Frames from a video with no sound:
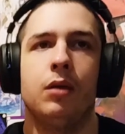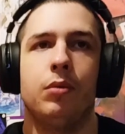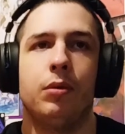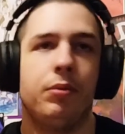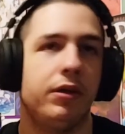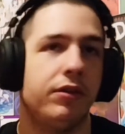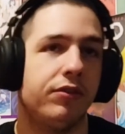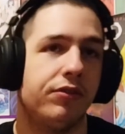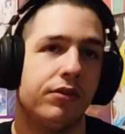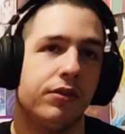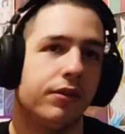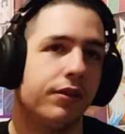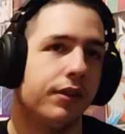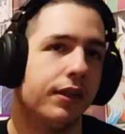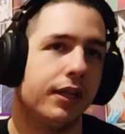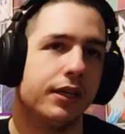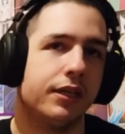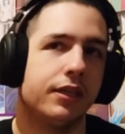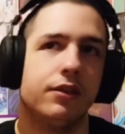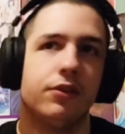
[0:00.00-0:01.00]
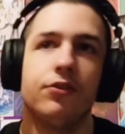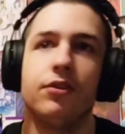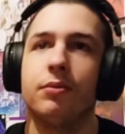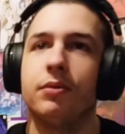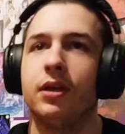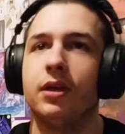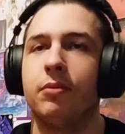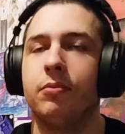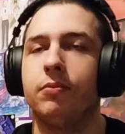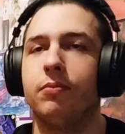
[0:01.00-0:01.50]
Maybe it's not like
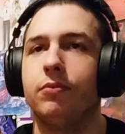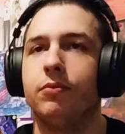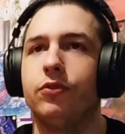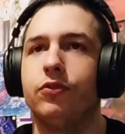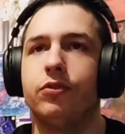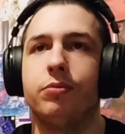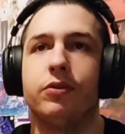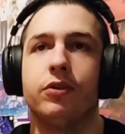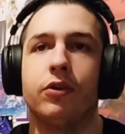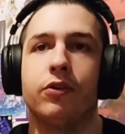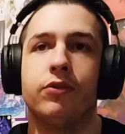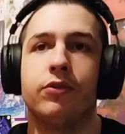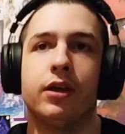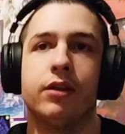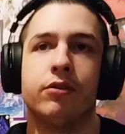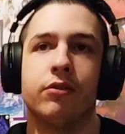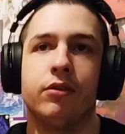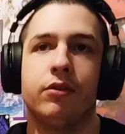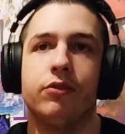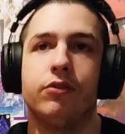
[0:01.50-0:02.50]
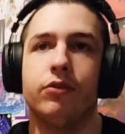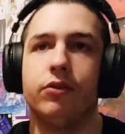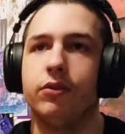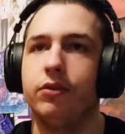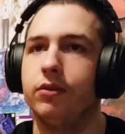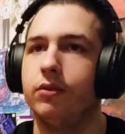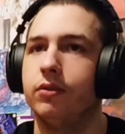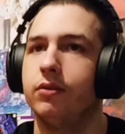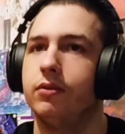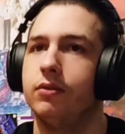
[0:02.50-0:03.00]
sometimes YouTube does that on its
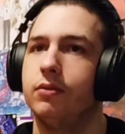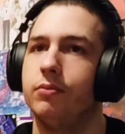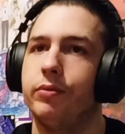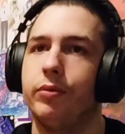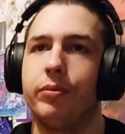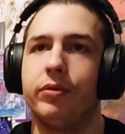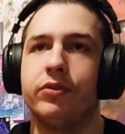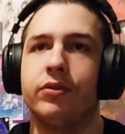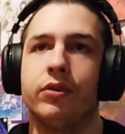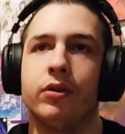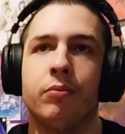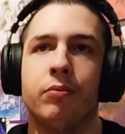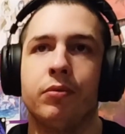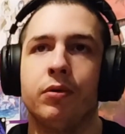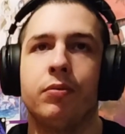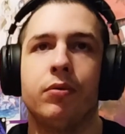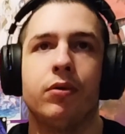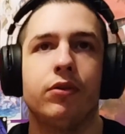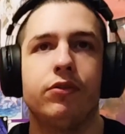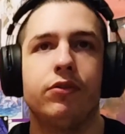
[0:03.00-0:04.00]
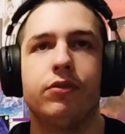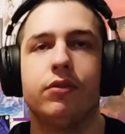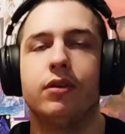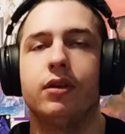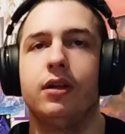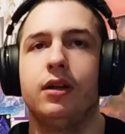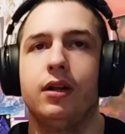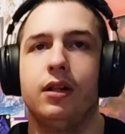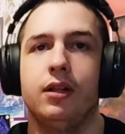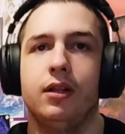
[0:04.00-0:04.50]
own. Maybe it's not on purpose.
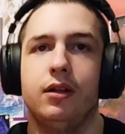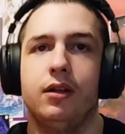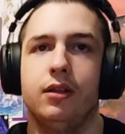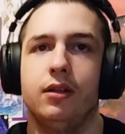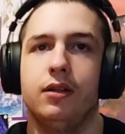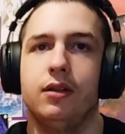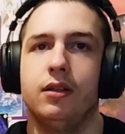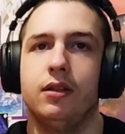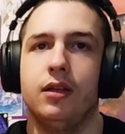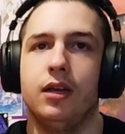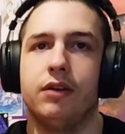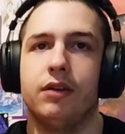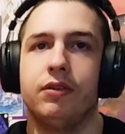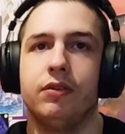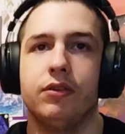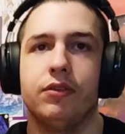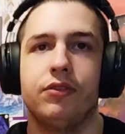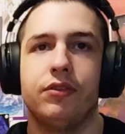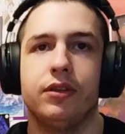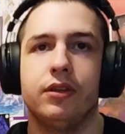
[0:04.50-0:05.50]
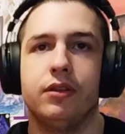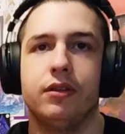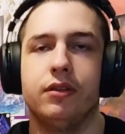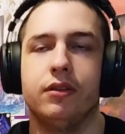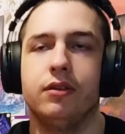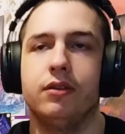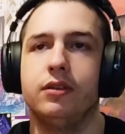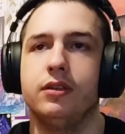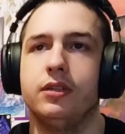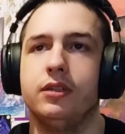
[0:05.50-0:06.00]
I've never seen
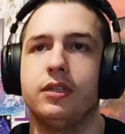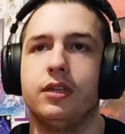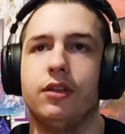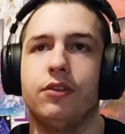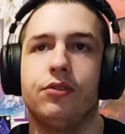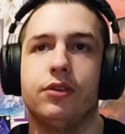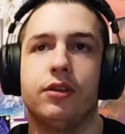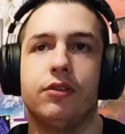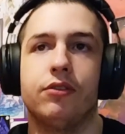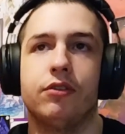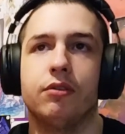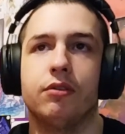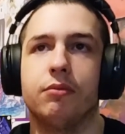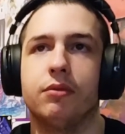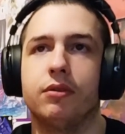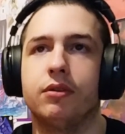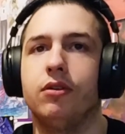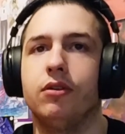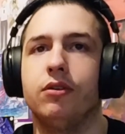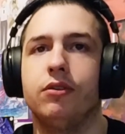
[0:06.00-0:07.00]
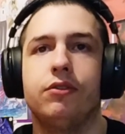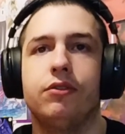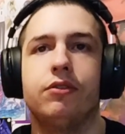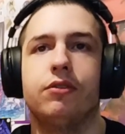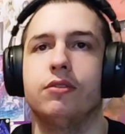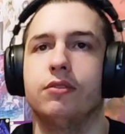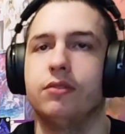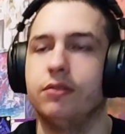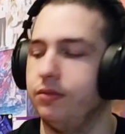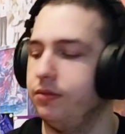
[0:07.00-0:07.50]
Genzuki's comment
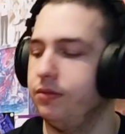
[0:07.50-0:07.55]
closed.